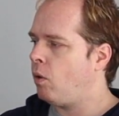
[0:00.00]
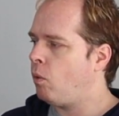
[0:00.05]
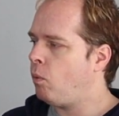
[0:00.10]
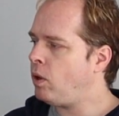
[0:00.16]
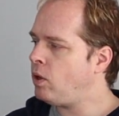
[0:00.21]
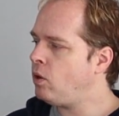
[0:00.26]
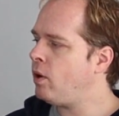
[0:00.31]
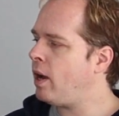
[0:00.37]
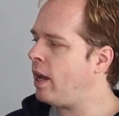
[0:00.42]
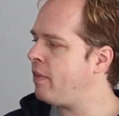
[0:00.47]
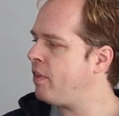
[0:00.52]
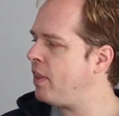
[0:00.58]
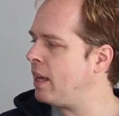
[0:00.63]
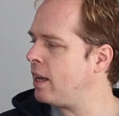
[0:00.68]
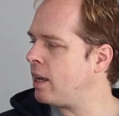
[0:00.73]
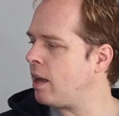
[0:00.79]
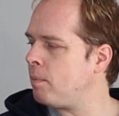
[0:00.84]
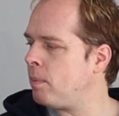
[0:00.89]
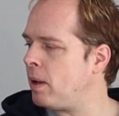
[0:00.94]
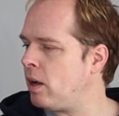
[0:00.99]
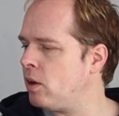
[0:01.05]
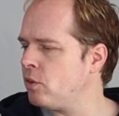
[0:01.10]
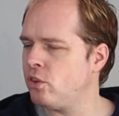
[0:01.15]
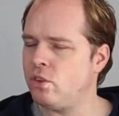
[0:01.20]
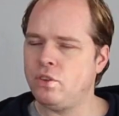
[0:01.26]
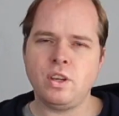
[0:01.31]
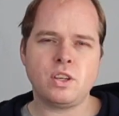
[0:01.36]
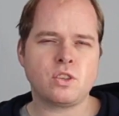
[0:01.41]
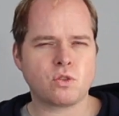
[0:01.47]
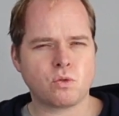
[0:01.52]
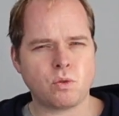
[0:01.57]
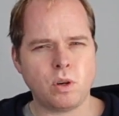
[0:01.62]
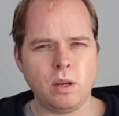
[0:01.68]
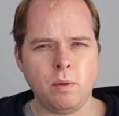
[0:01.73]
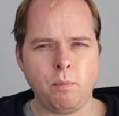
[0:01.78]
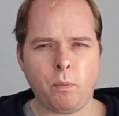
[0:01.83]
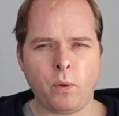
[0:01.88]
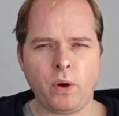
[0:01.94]
What do I think about this
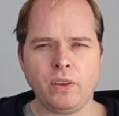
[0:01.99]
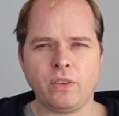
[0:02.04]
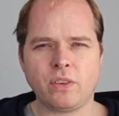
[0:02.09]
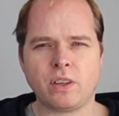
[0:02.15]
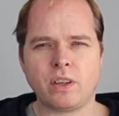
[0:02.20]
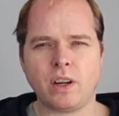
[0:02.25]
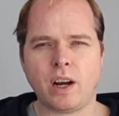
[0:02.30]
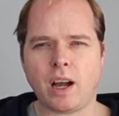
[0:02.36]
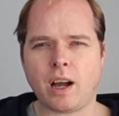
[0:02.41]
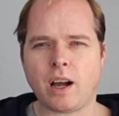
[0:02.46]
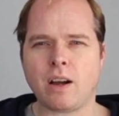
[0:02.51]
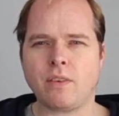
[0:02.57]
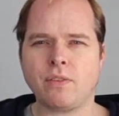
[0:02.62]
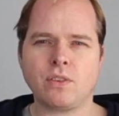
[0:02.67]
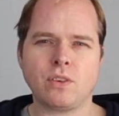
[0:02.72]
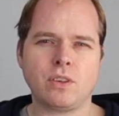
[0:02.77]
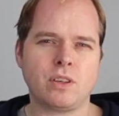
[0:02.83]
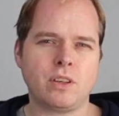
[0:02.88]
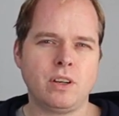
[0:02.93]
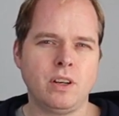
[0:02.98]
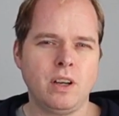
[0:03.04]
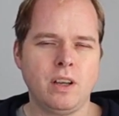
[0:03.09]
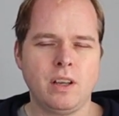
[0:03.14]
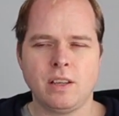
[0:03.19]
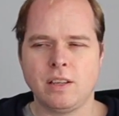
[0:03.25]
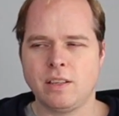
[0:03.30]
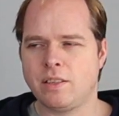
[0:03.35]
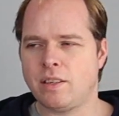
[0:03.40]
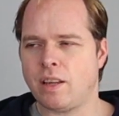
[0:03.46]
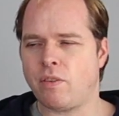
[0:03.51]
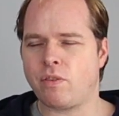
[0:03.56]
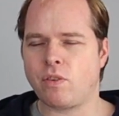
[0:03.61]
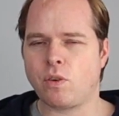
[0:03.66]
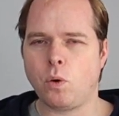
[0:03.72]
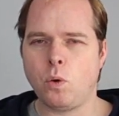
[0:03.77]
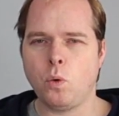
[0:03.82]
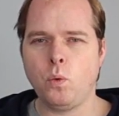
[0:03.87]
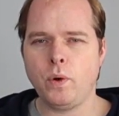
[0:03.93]
3D printer after
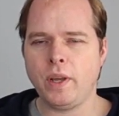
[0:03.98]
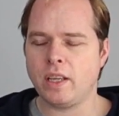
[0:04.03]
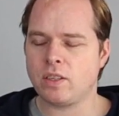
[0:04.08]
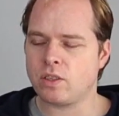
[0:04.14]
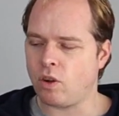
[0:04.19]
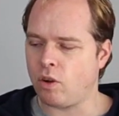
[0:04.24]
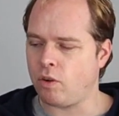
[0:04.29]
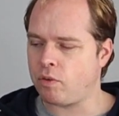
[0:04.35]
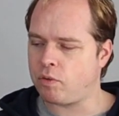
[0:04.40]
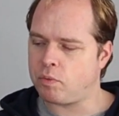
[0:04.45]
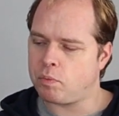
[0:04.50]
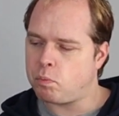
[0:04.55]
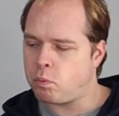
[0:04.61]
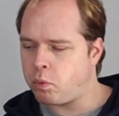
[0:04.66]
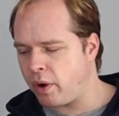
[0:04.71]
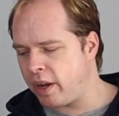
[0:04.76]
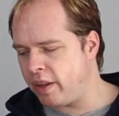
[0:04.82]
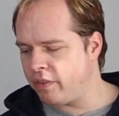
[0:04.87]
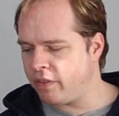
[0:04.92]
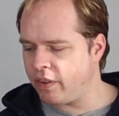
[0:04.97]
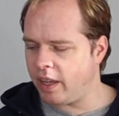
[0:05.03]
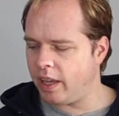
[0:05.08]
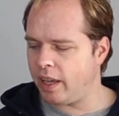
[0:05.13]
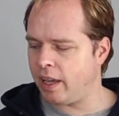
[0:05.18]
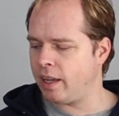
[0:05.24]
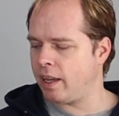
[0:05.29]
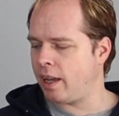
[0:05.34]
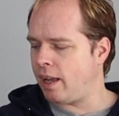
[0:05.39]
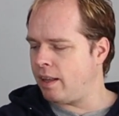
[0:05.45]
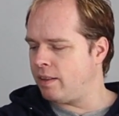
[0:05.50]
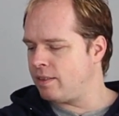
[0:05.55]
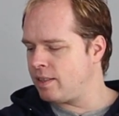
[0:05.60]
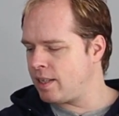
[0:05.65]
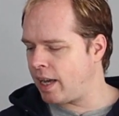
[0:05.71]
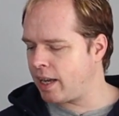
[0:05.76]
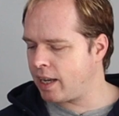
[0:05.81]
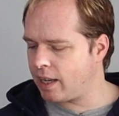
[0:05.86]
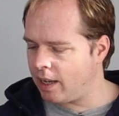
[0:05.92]
several weeks of printing and
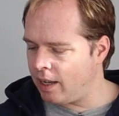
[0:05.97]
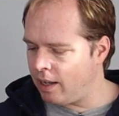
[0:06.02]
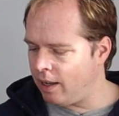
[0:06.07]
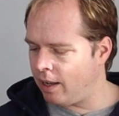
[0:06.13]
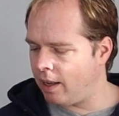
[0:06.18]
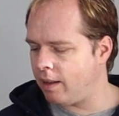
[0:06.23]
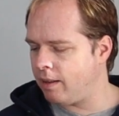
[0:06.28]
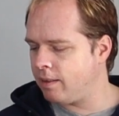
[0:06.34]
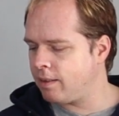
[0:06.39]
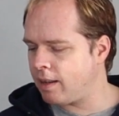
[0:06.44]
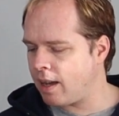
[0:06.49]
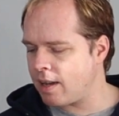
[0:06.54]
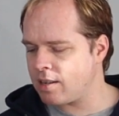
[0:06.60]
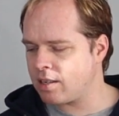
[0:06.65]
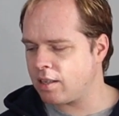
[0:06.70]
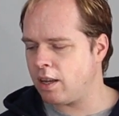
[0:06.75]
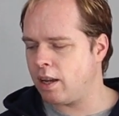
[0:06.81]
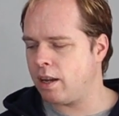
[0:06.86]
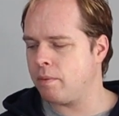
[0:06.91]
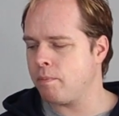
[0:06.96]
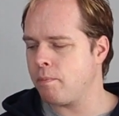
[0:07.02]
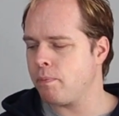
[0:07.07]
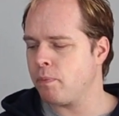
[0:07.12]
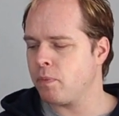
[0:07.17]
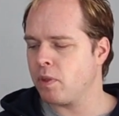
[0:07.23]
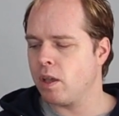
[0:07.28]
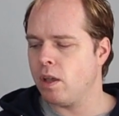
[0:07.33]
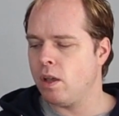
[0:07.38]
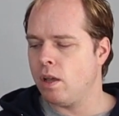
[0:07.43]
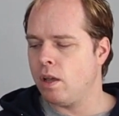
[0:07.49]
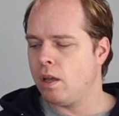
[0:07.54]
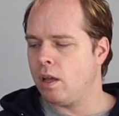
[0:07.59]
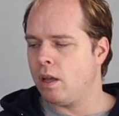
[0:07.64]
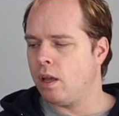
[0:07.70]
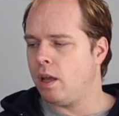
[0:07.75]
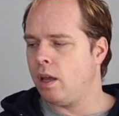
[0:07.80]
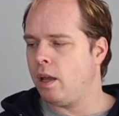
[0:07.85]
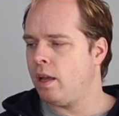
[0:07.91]
checking and testing?
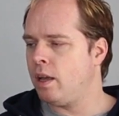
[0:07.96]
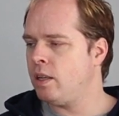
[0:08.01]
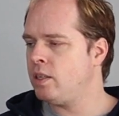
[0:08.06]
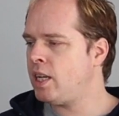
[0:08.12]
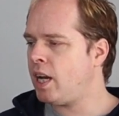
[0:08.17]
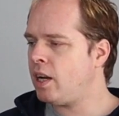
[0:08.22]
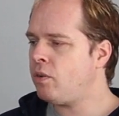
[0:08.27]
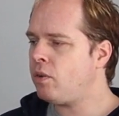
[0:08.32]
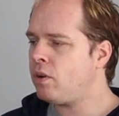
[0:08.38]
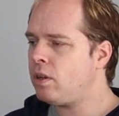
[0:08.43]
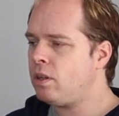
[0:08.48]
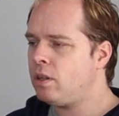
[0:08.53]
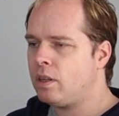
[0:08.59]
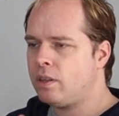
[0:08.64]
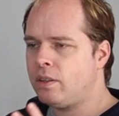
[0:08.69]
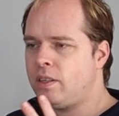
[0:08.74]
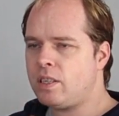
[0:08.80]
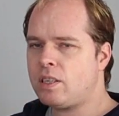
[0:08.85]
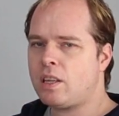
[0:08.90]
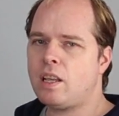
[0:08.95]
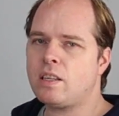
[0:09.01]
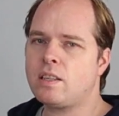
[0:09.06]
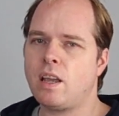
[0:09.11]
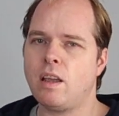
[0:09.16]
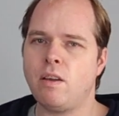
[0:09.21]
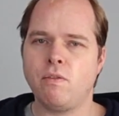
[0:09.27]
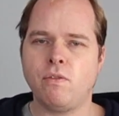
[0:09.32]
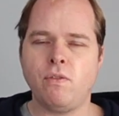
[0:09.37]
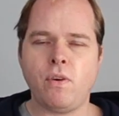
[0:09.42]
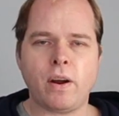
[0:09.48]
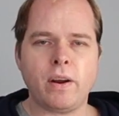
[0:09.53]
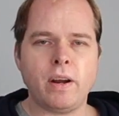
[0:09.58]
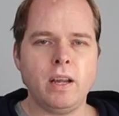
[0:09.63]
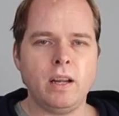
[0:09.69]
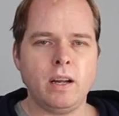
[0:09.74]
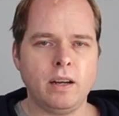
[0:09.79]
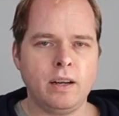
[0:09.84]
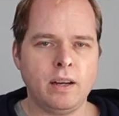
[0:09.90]
In general, this is a
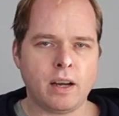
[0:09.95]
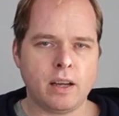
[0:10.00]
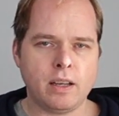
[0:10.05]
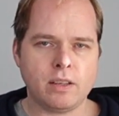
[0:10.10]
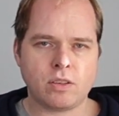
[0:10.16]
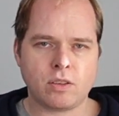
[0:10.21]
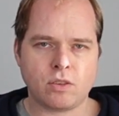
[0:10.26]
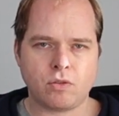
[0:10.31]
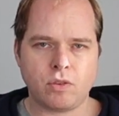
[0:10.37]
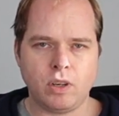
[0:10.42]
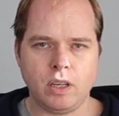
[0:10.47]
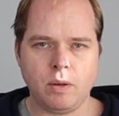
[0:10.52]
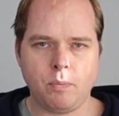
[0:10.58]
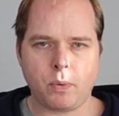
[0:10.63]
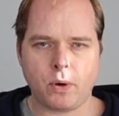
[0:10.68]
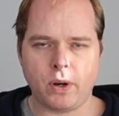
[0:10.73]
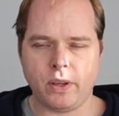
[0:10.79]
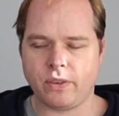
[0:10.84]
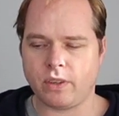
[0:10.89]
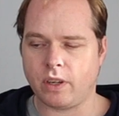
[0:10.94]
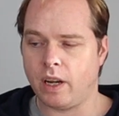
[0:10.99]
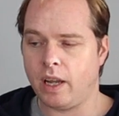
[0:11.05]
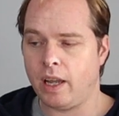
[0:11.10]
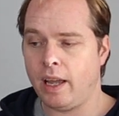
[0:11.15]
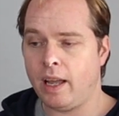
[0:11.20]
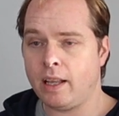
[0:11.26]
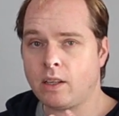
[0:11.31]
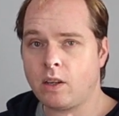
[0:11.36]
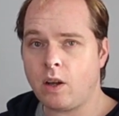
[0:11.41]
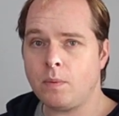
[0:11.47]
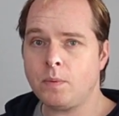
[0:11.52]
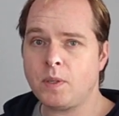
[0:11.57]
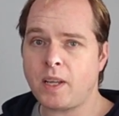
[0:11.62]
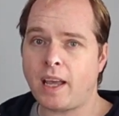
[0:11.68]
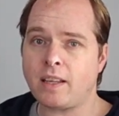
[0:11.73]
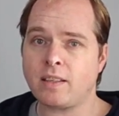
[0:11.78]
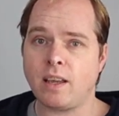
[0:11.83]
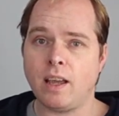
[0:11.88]
very nice 3D printer. It
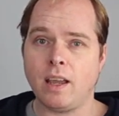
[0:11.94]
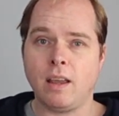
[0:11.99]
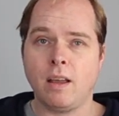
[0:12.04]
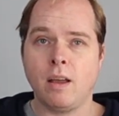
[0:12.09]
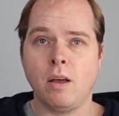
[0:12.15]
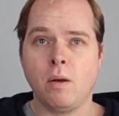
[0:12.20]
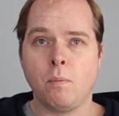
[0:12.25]
comes as a